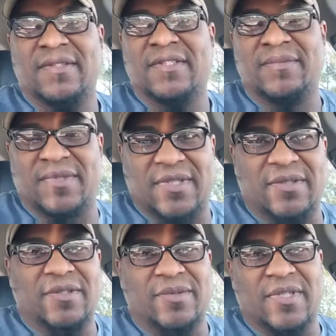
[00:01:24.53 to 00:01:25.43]
let me see,
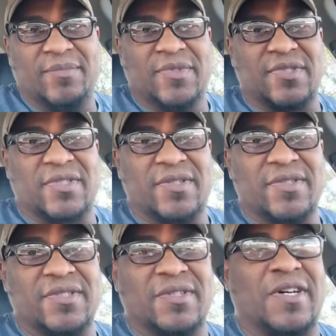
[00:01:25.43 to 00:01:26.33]
you know what, let me just turn
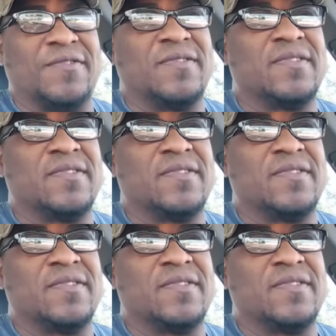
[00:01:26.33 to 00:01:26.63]
this off.